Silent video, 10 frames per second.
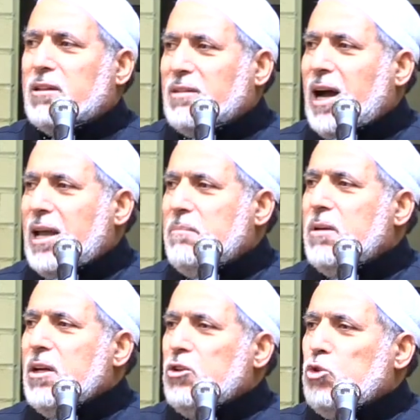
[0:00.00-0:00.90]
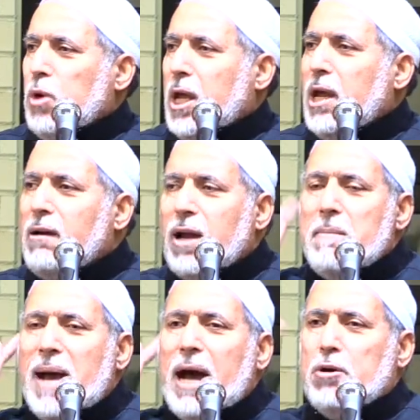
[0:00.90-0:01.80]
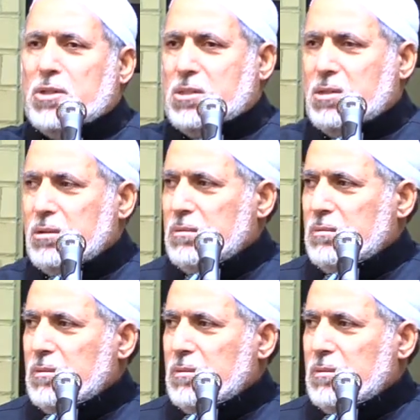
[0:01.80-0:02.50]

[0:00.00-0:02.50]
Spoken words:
time to hear Him out